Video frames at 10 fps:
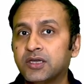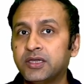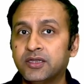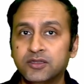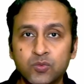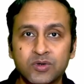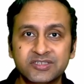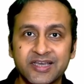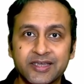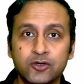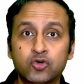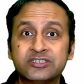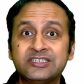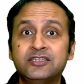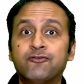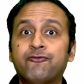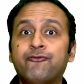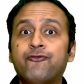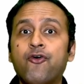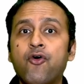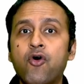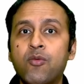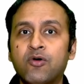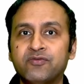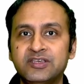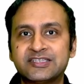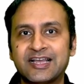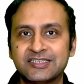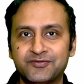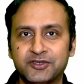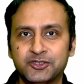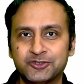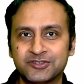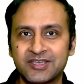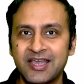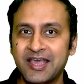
In other words, I cannot see the form of these calcifications.